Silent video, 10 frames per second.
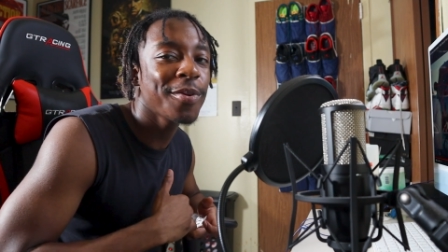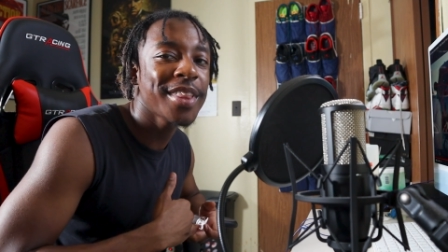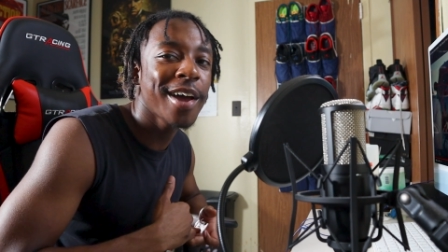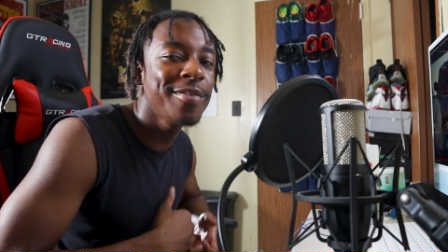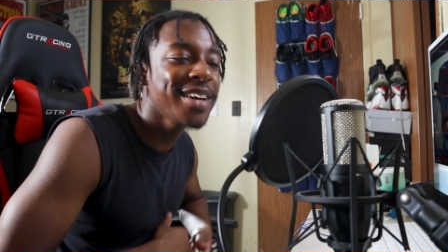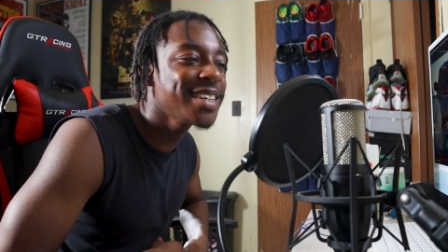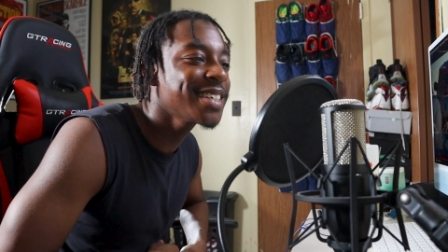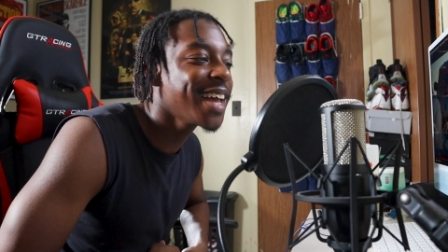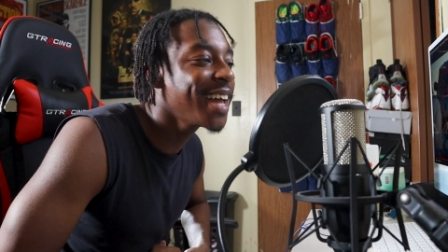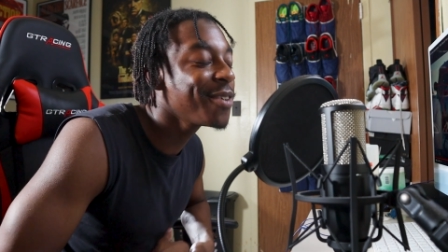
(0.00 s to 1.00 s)
with that being
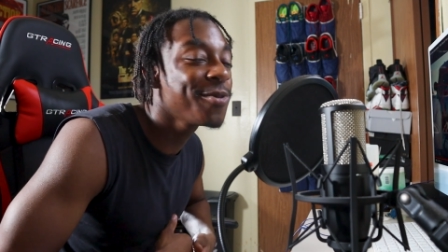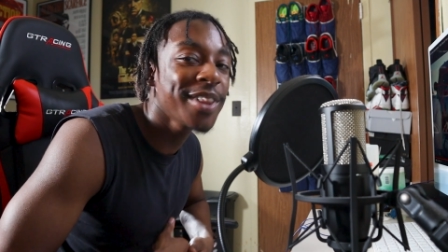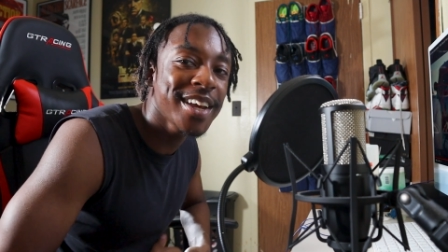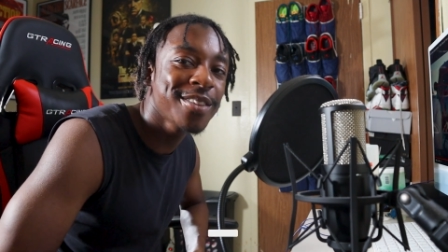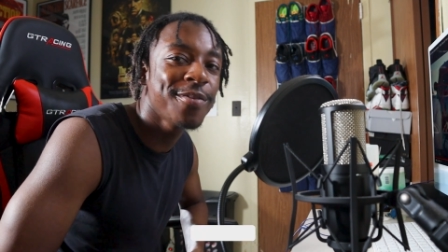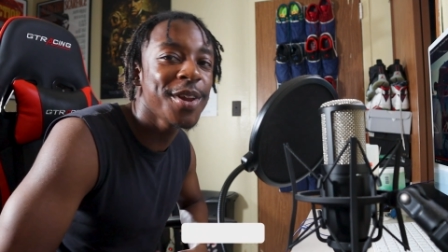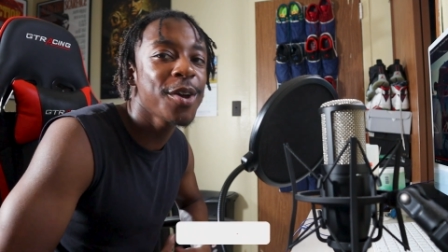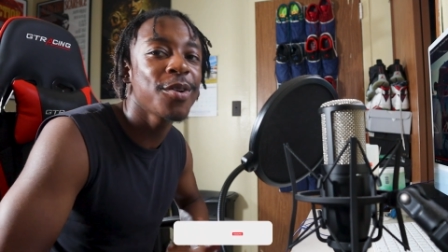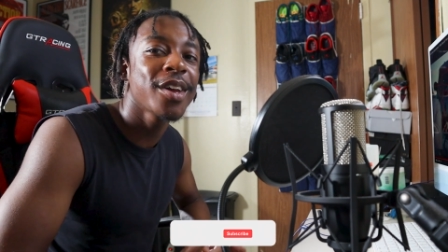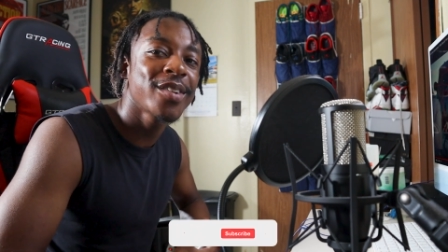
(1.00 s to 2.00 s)
said, if you liked the
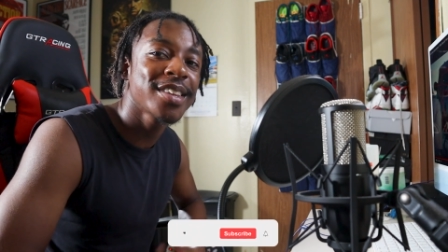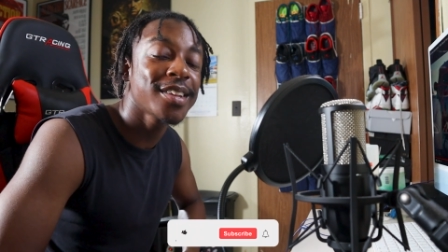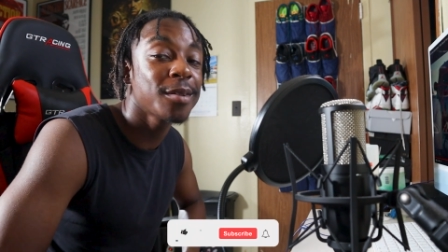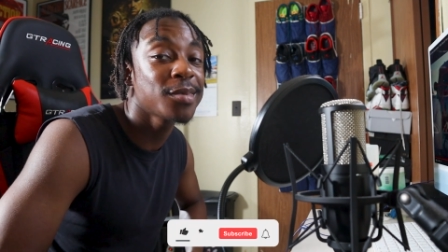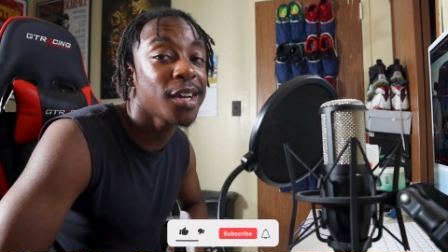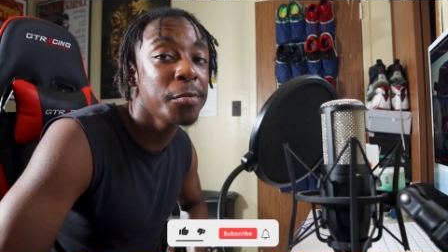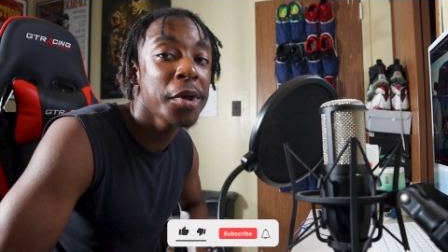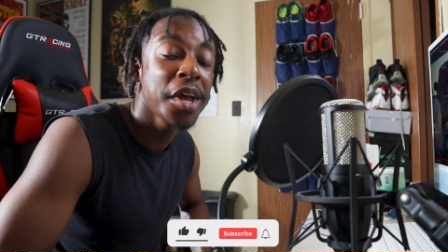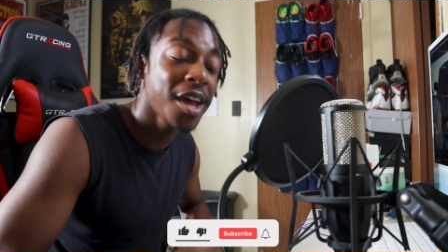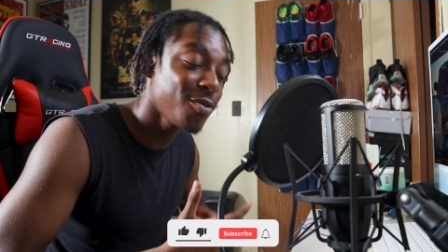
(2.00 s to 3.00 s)
video, give it a thumbs up.
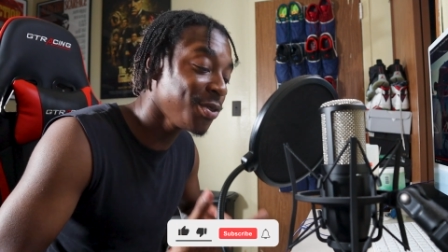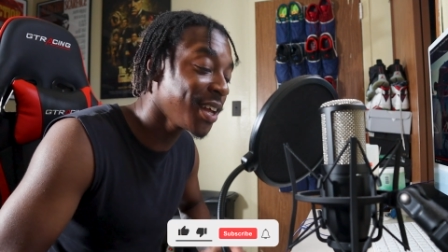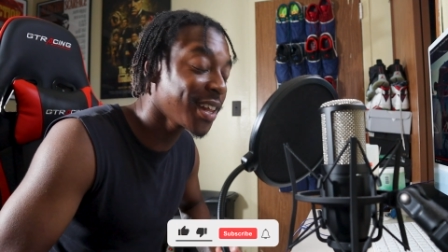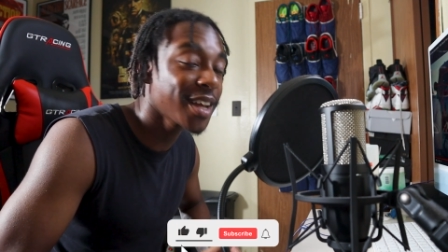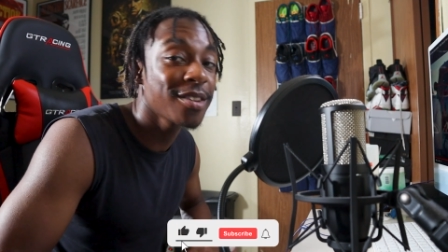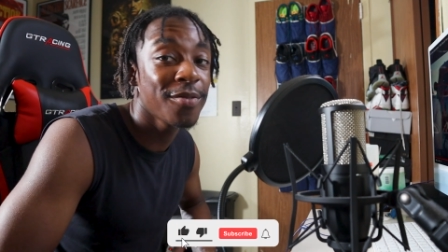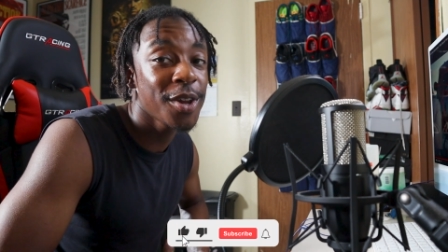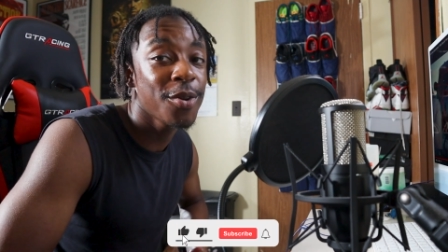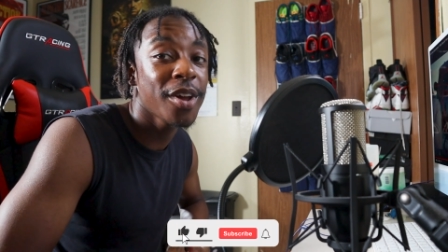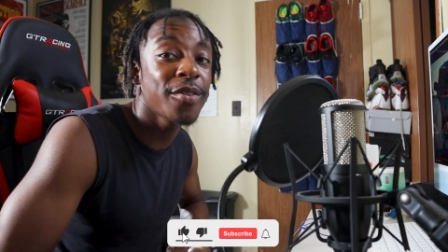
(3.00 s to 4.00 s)
If you didn't like the
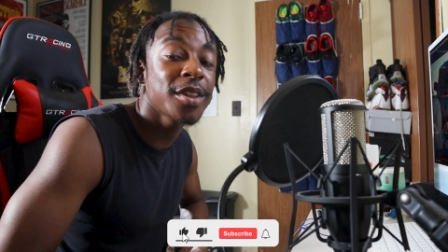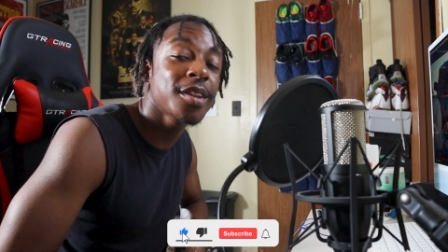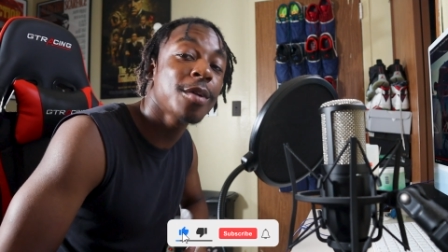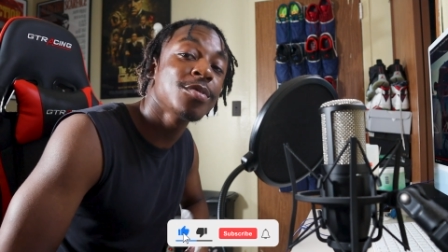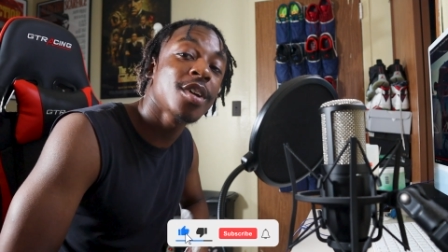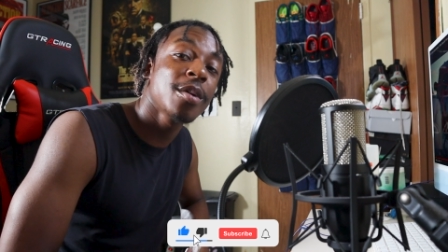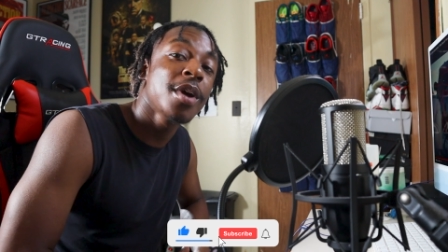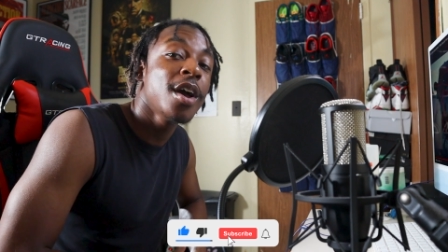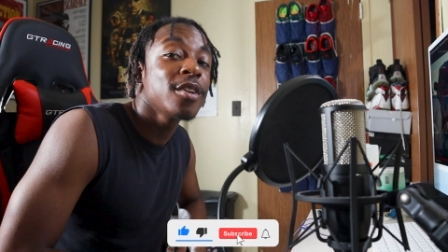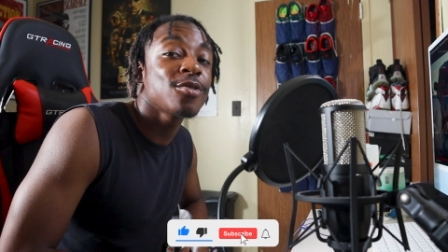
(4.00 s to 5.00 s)
video, give it a thumbs up.
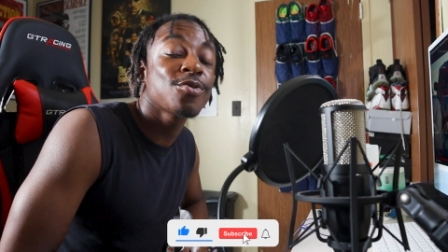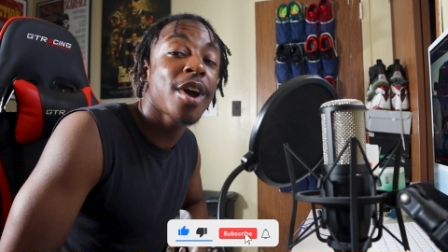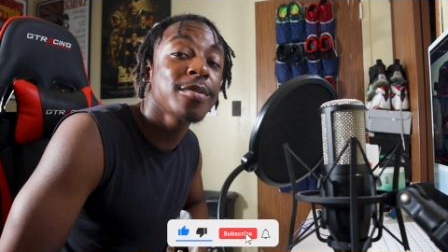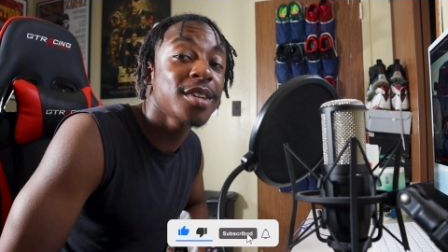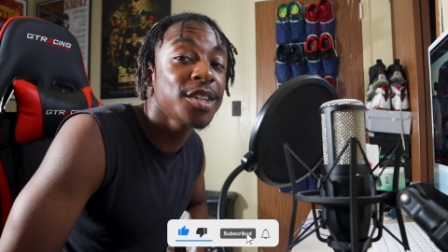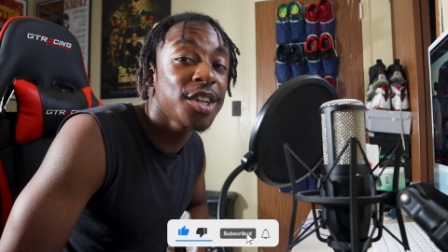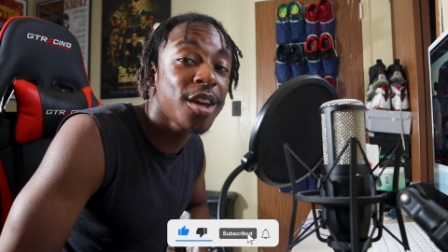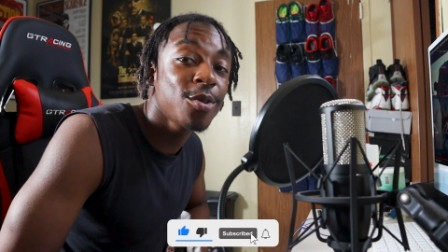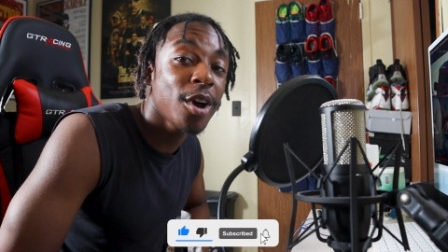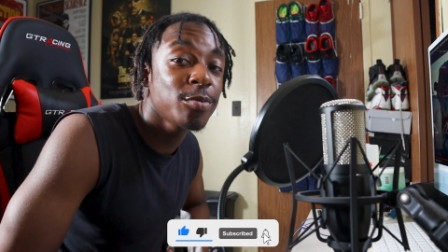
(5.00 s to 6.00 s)
Subscribe to the
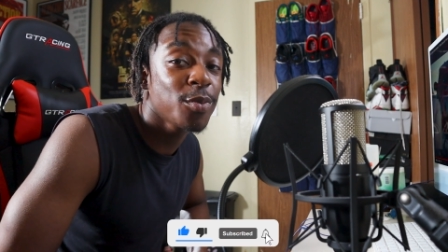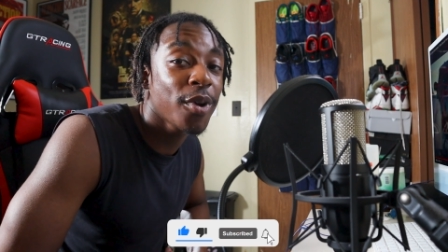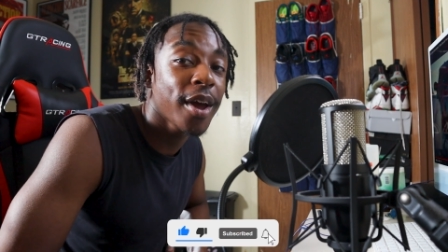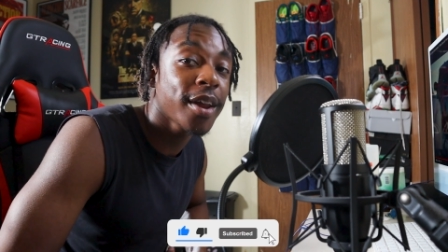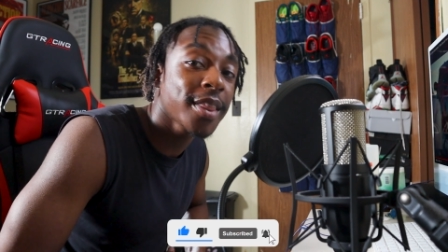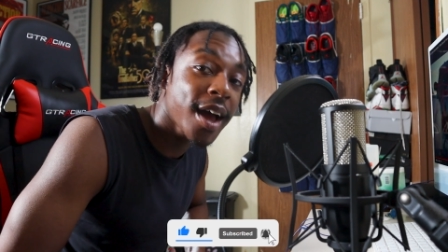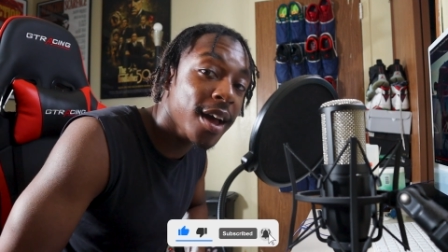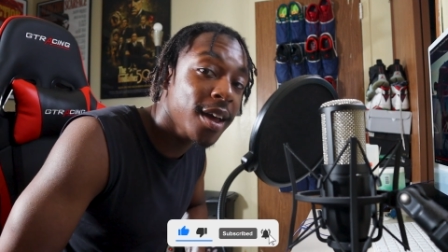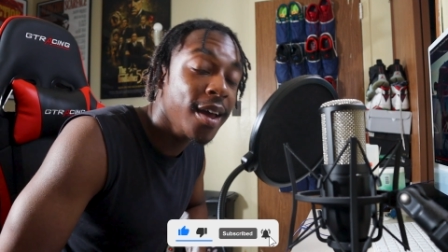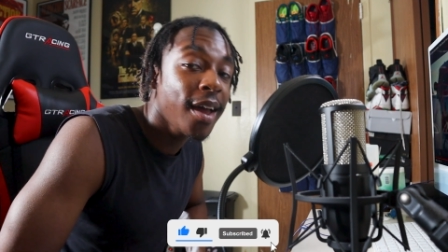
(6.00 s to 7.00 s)
channel. It helps your boy out a
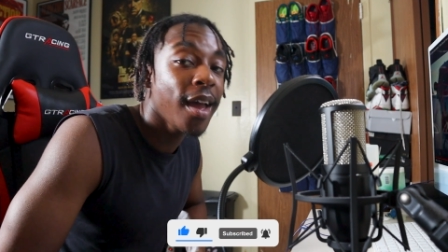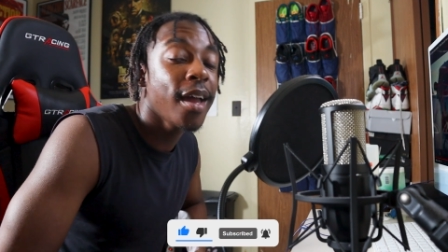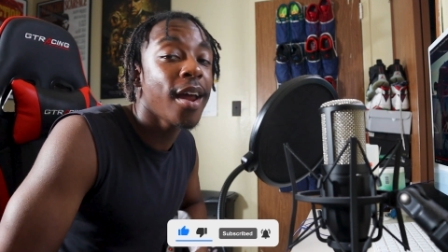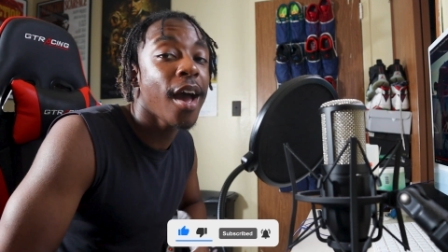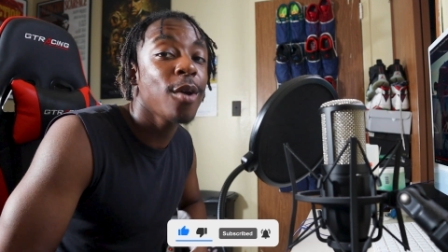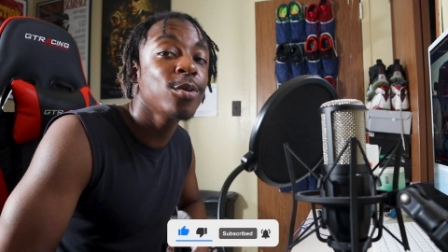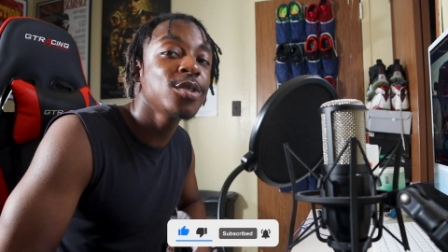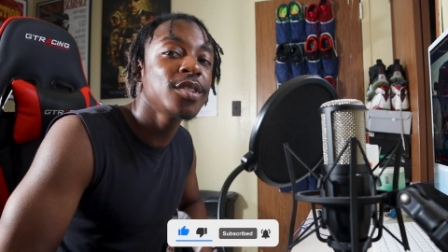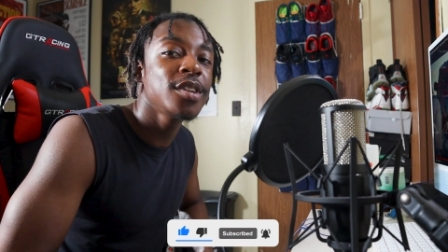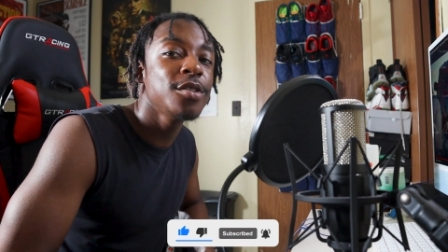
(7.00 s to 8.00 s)
lot. And I will
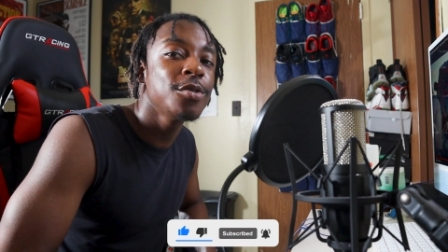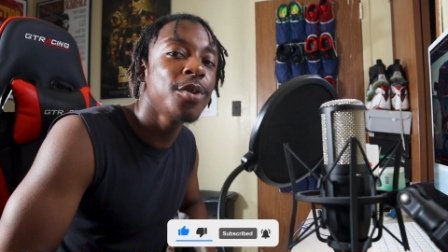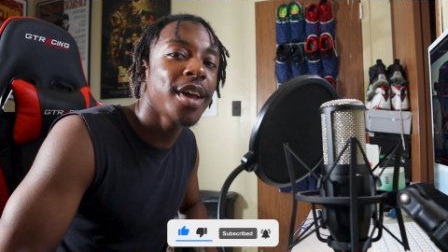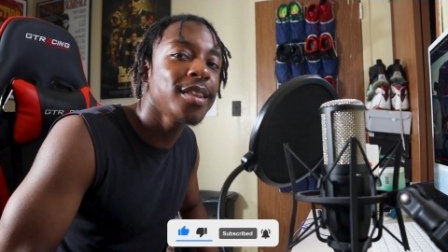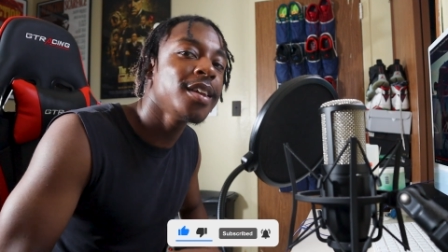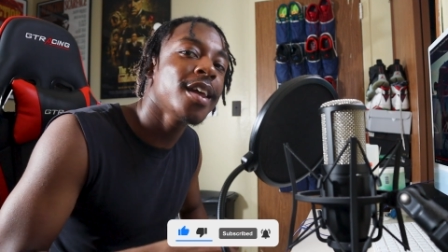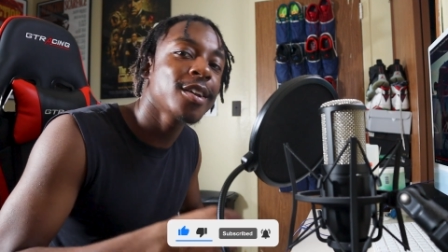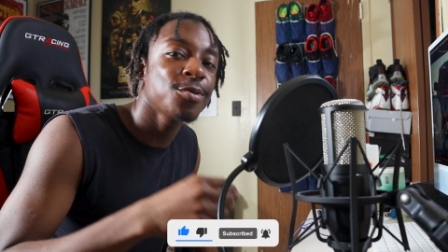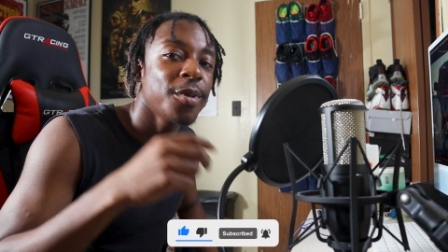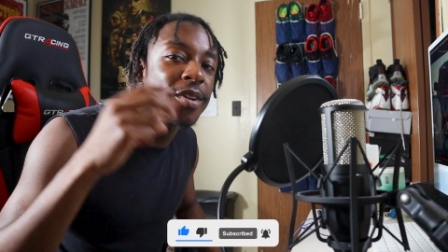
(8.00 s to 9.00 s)
see you in the
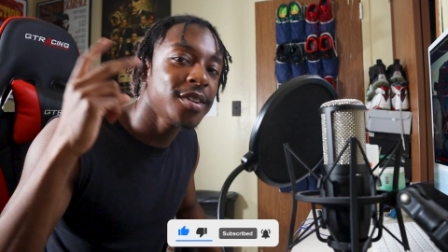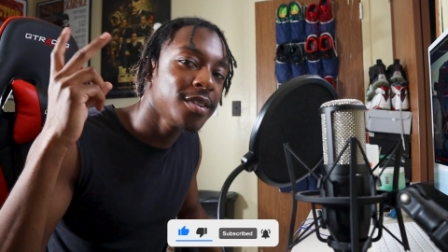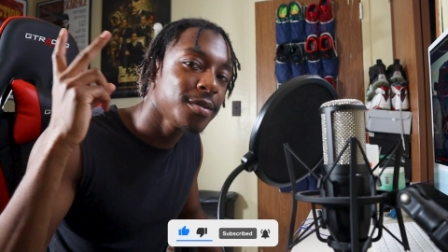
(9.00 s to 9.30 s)
next one.